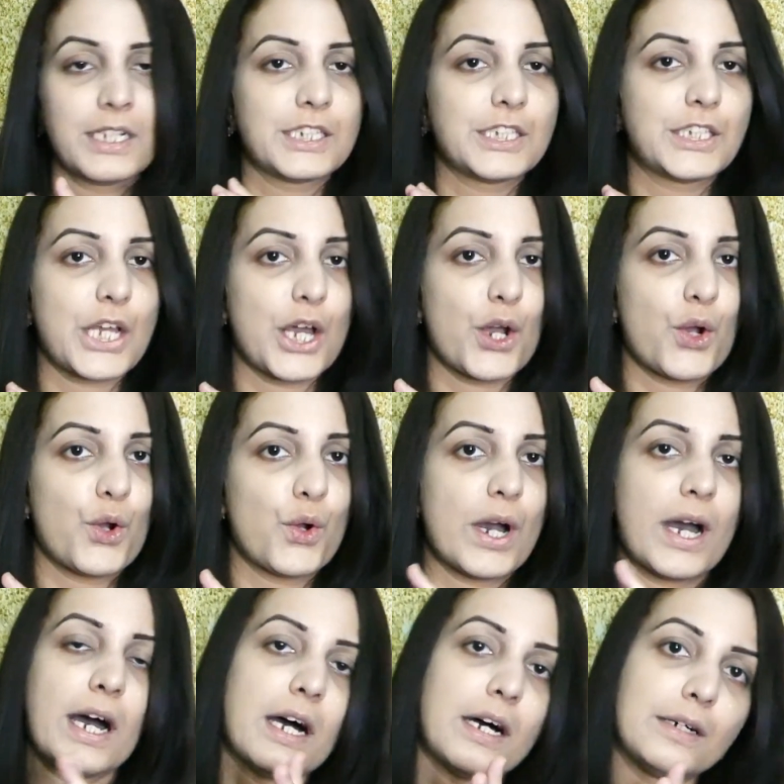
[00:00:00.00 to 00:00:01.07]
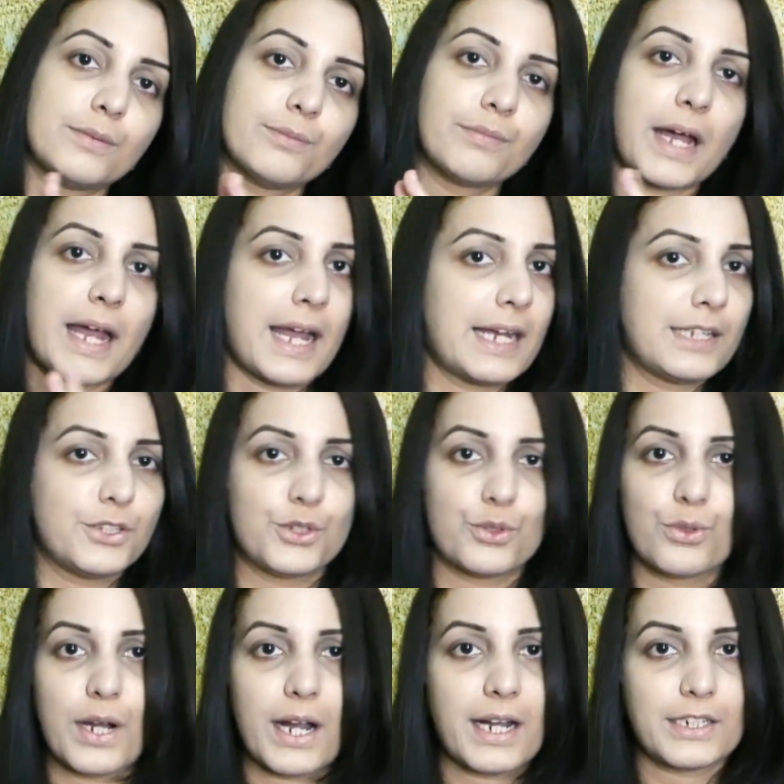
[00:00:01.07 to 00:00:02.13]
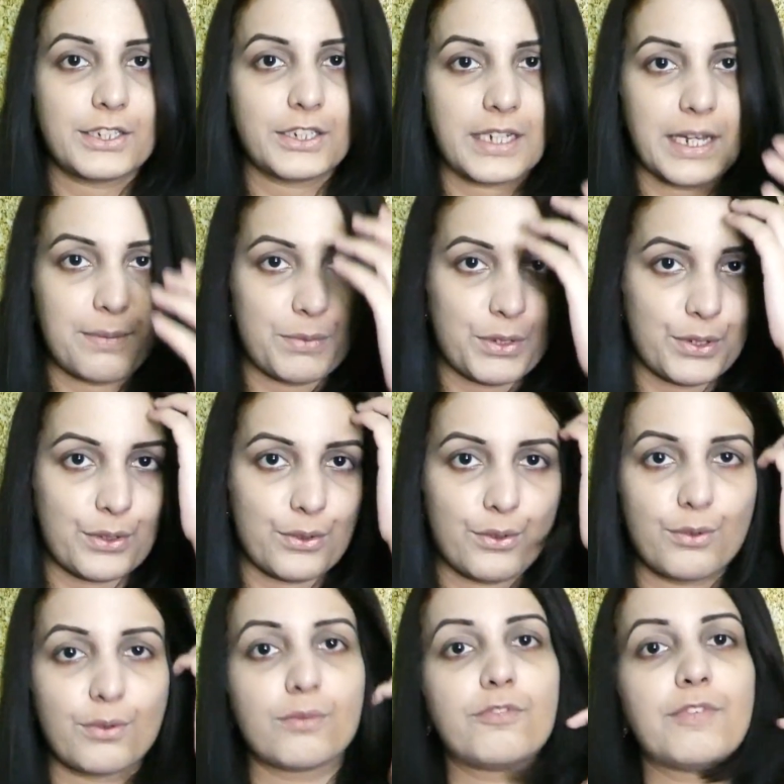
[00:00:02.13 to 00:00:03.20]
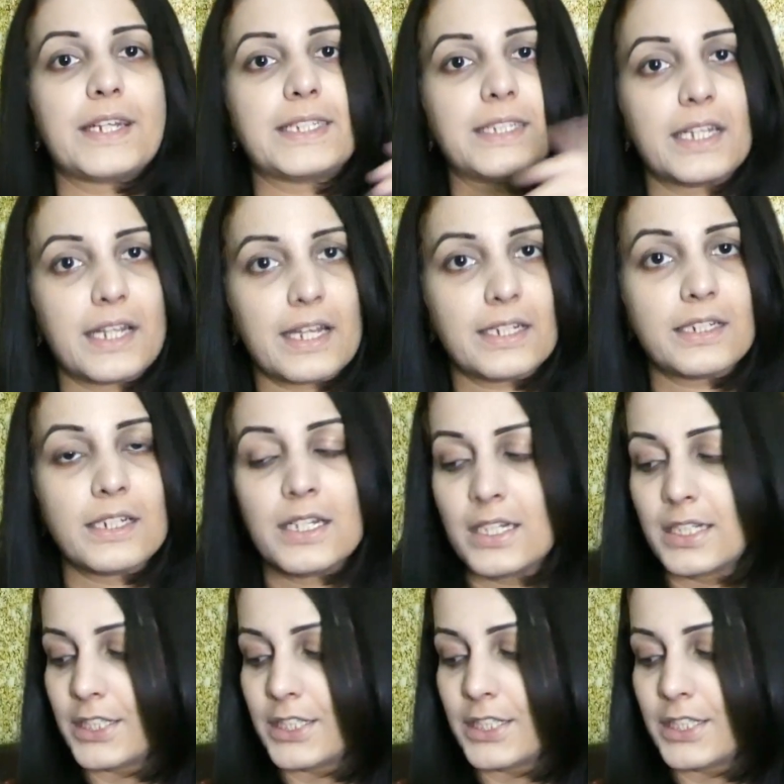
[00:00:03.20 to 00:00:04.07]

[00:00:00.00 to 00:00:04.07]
So I had no hard time fixing it.